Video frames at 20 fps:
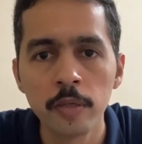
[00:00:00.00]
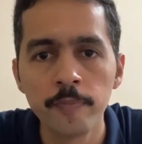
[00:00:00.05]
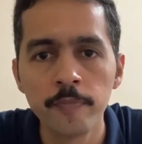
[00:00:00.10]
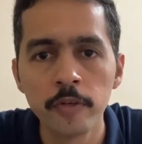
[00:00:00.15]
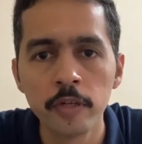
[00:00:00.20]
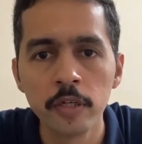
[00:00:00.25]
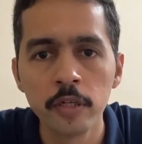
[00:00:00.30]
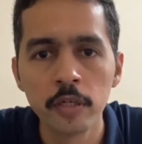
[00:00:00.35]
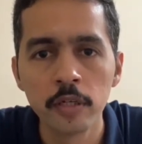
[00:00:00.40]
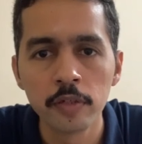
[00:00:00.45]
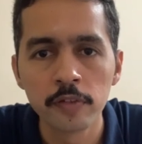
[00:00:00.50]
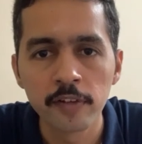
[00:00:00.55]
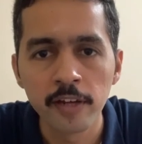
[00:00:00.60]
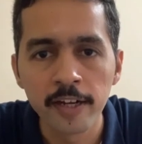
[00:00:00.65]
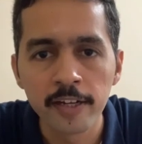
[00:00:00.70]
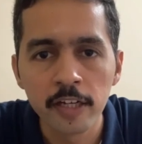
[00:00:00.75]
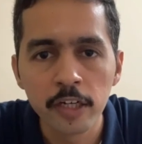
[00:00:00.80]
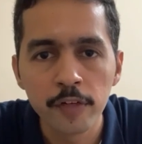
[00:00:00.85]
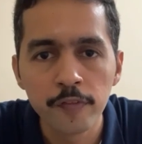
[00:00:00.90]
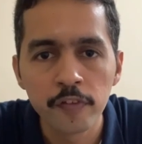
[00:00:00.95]
in a
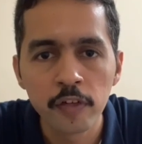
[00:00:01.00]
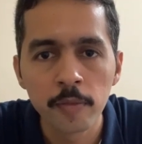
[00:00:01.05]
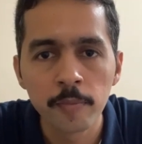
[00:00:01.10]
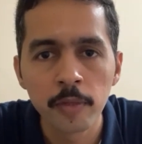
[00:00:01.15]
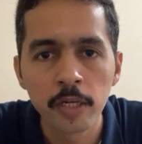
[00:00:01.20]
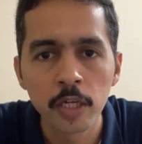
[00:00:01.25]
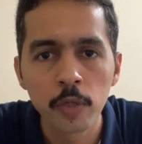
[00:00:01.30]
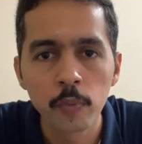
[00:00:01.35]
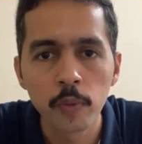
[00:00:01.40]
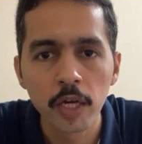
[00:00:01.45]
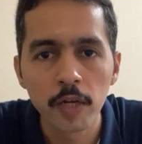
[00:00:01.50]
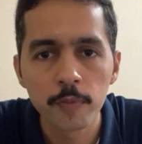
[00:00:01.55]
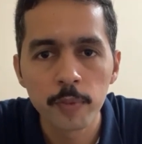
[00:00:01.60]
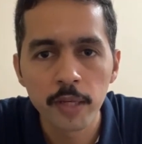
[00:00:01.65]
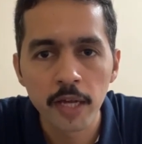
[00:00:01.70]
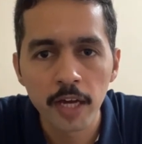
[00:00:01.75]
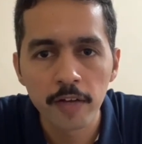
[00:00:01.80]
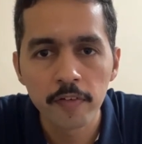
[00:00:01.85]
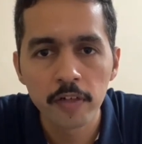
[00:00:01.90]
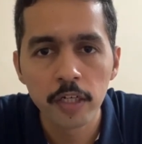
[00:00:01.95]
slightly different manner where we
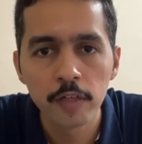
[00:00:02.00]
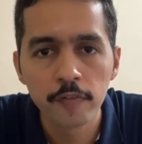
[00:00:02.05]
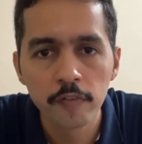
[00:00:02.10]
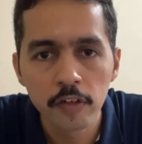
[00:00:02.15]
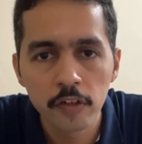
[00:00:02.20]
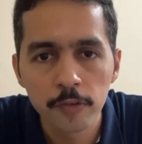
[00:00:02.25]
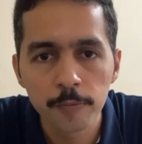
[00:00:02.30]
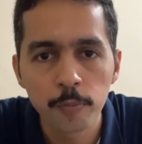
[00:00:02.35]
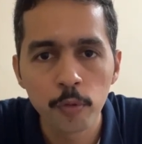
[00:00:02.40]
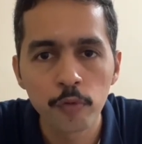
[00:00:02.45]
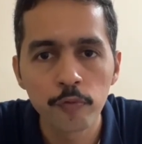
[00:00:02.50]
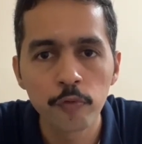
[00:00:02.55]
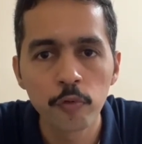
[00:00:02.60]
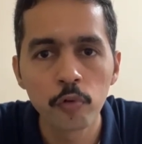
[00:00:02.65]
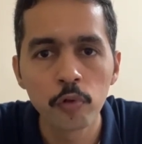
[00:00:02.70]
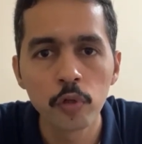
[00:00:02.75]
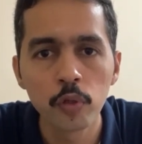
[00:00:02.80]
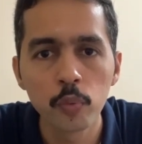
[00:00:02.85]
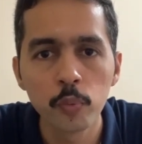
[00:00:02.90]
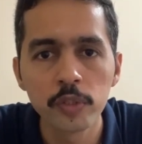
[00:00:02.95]
have a diverse
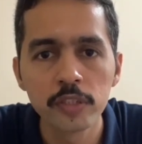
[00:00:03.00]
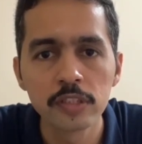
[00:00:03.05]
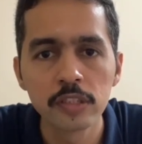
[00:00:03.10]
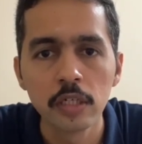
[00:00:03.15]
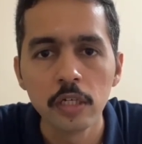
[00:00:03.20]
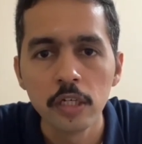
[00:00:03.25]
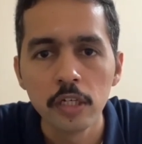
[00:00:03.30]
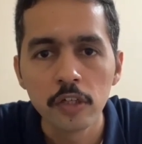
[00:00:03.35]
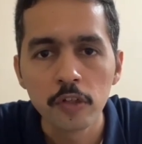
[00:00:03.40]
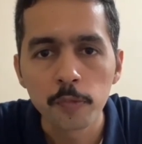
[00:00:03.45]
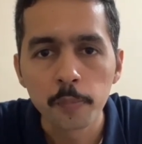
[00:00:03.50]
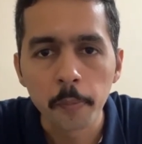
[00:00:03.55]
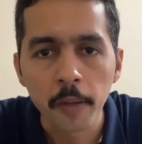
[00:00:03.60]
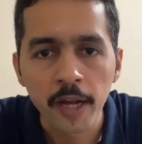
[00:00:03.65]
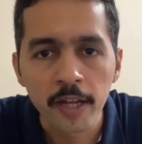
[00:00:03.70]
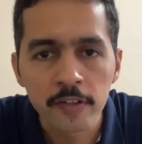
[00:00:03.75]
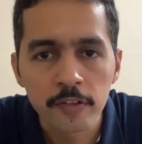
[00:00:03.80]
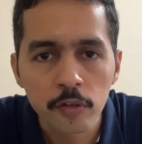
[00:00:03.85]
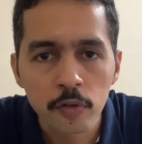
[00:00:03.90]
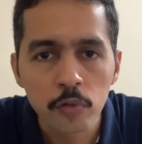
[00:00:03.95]
portfolio which
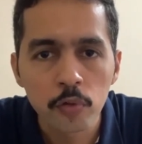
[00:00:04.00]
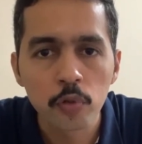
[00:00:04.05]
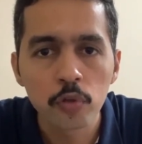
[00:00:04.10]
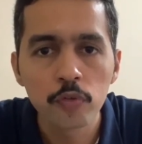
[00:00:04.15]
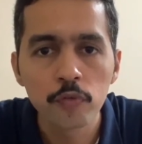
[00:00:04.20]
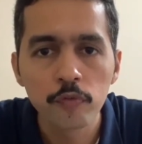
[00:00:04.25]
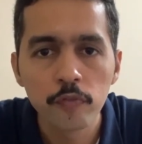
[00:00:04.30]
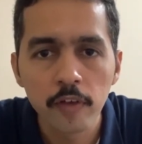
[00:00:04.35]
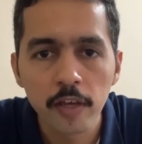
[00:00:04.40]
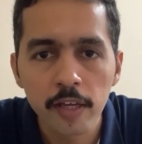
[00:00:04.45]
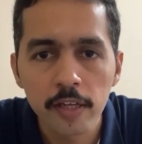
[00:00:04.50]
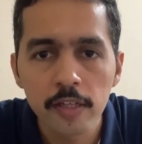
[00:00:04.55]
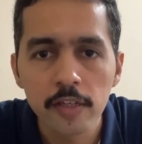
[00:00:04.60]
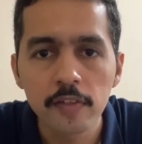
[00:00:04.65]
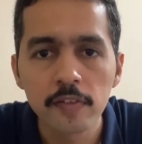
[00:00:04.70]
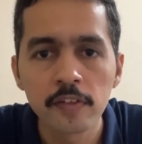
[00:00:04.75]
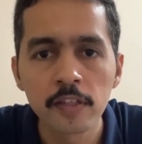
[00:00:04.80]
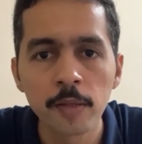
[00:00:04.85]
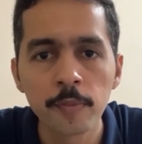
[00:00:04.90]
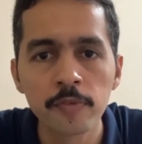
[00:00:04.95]
spans across
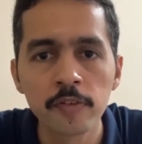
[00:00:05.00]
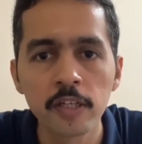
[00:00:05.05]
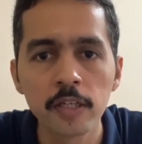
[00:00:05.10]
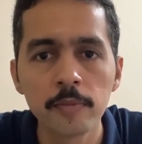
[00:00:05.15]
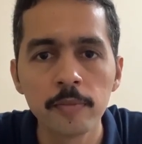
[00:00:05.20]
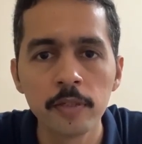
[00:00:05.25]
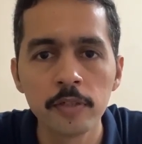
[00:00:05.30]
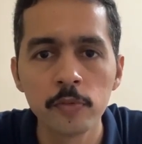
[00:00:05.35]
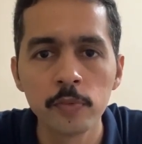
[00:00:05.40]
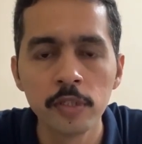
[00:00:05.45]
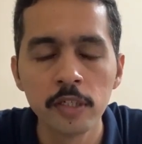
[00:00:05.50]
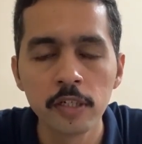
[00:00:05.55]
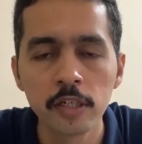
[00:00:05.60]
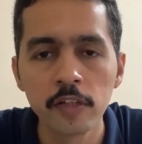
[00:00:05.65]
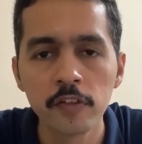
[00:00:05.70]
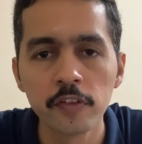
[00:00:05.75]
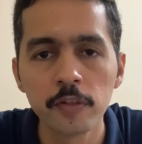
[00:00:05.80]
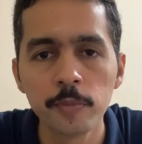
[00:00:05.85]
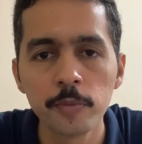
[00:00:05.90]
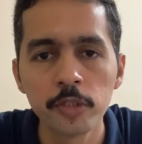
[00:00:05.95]
various subsegments within
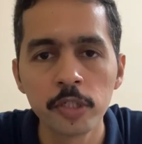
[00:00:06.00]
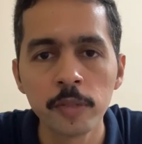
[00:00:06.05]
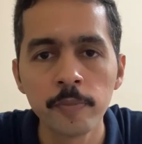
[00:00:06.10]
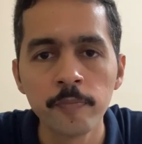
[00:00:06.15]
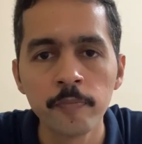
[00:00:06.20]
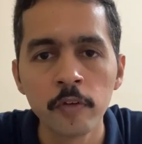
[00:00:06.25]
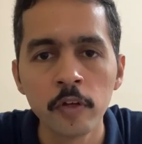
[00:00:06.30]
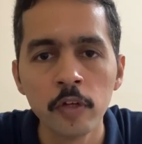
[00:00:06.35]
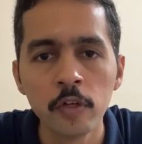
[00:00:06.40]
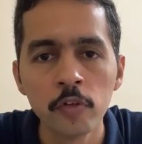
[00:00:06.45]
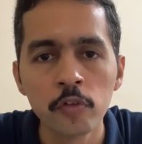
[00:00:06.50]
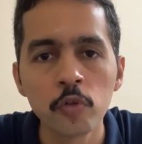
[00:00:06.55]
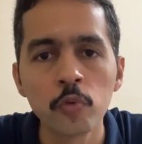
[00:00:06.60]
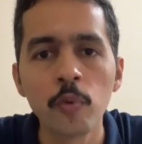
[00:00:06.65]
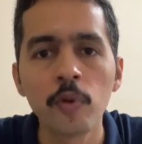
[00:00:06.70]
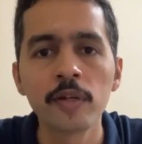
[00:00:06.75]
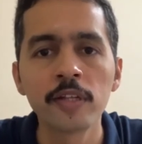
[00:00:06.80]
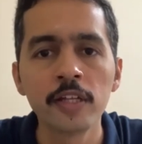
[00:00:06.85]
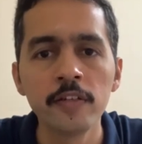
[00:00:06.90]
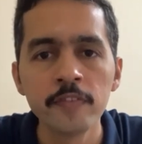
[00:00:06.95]
consumption. So
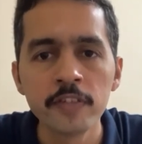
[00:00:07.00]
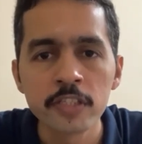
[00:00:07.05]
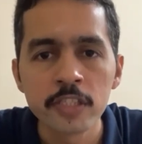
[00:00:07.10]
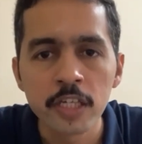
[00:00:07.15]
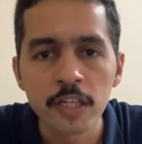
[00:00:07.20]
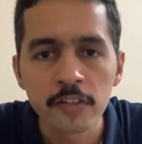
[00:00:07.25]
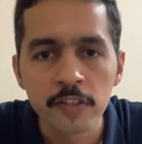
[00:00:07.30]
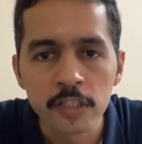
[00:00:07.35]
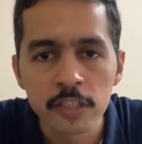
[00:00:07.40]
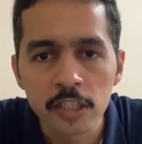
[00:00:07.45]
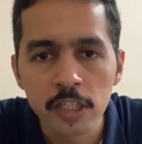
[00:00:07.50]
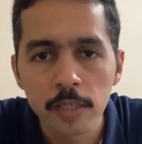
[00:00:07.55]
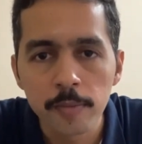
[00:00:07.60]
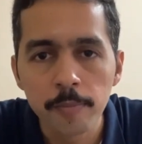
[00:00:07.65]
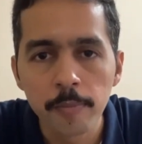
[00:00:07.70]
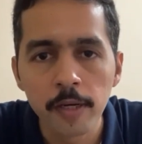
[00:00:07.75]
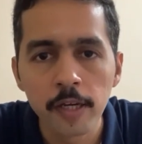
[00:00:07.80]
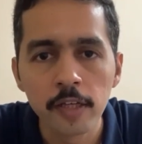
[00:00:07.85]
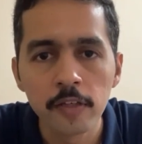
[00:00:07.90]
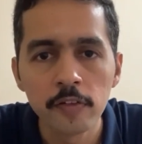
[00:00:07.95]
what the investor essentially
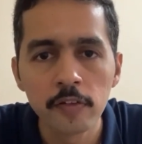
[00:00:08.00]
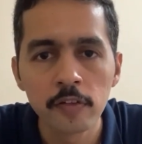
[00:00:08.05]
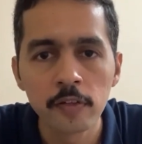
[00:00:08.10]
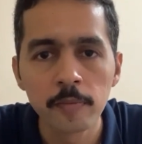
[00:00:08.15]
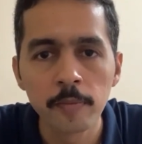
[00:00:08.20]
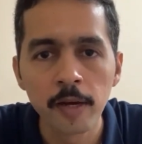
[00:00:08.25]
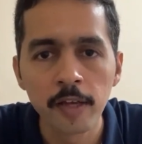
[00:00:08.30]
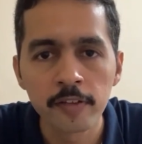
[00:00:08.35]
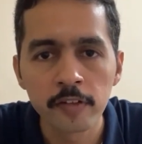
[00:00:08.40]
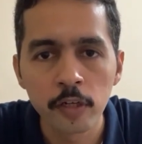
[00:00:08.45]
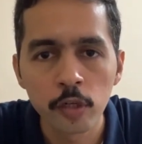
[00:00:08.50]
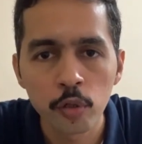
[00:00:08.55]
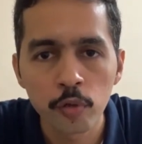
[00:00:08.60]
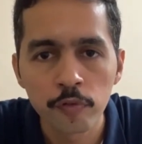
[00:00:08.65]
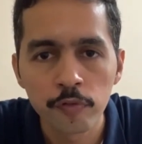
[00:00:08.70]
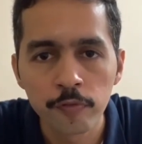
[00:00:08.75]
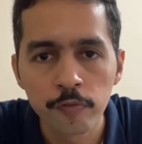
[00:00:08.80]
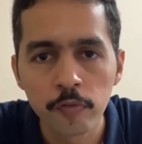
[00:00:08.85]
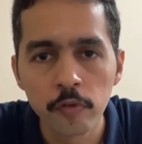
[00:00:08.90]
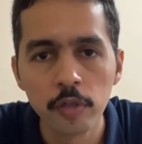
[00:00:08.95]
buys is a basket
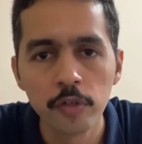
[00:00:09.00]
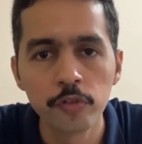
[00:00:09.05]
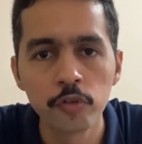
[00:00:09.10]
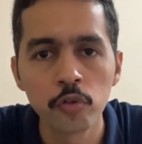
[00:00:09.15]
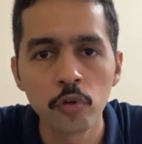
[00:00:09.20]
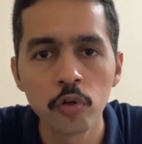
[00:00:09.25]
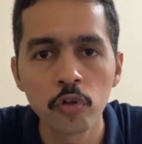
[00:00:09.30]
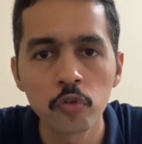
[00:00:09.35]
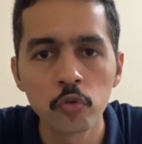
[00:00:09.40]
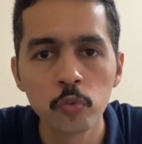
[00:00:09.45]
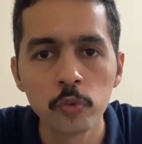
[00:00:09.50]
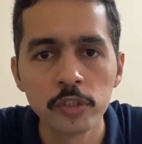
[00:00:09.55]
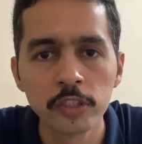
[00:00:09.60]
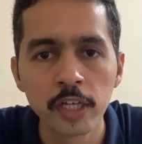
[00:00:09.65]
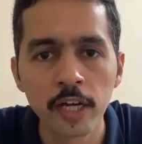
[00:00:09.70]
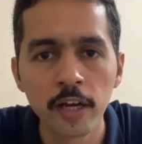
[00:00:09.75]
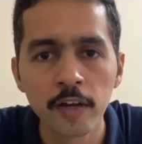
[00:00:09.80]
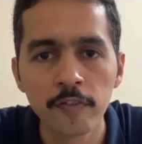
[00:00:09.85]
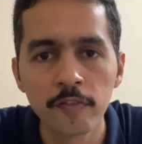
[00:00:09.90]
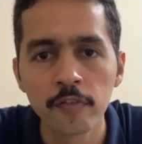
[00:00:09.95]
of stocks which
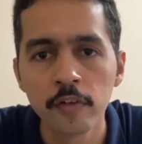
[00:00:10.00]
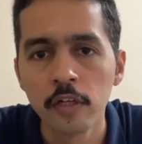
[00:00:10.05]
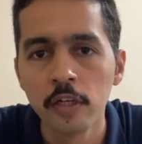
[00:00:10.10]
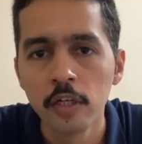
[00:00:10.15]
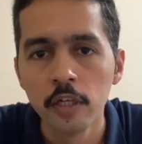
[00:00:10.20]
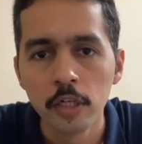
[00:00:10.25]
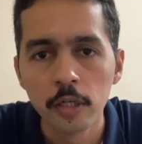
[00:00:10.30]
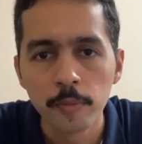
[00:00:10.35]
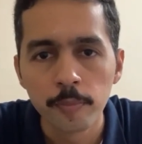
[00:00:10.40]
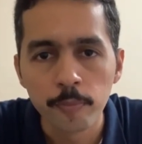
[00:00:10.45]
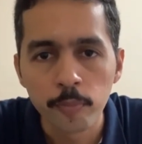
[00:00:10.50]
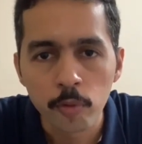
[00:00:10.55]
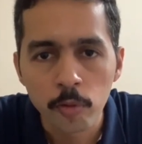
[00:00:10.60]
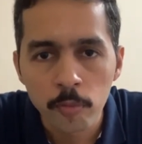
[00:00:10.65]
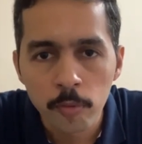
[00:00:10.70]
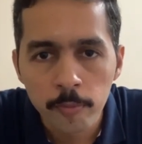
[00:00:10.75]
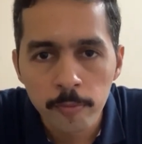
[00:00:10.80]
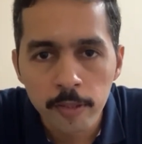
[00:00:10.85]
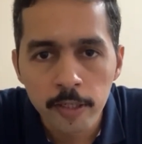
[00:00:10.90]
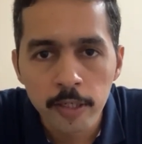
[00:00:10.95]
have
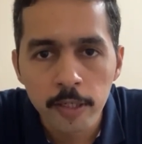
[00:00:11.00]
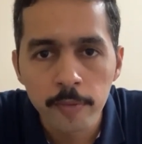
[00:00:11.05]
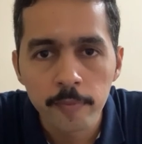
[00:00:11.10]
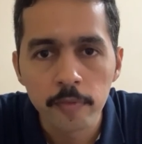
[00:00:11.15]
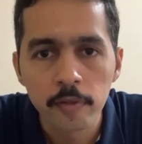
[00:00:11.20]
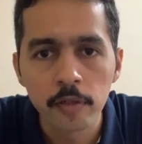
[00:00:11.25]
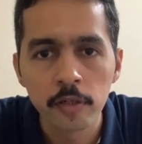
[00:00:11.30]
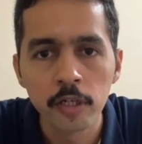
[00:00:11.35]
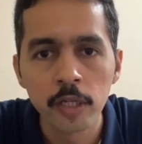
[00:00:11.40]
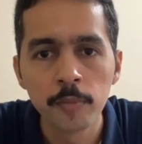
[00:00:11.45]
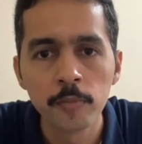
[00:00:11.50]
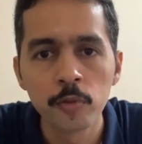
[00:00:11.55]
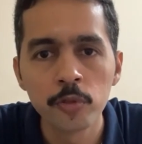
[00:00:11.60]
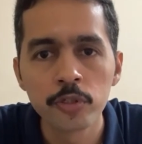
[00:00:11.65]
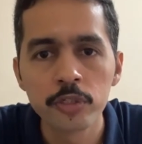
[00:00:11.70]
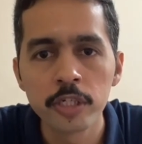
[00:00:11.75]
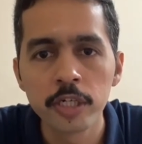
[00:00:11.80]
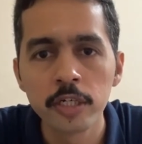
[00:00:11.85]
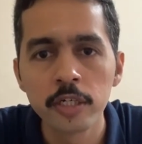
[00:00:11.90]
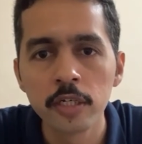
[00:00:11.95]
probably
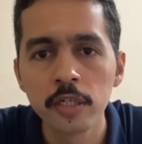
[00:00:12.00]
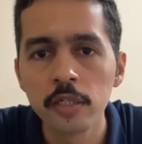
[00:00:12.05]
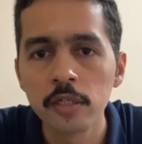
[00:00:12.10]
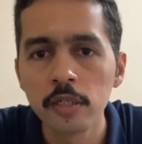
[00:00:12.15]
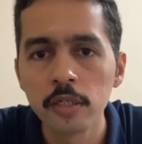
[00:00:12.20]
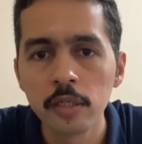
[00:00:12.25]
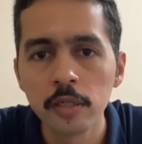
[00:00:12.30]
demonstrated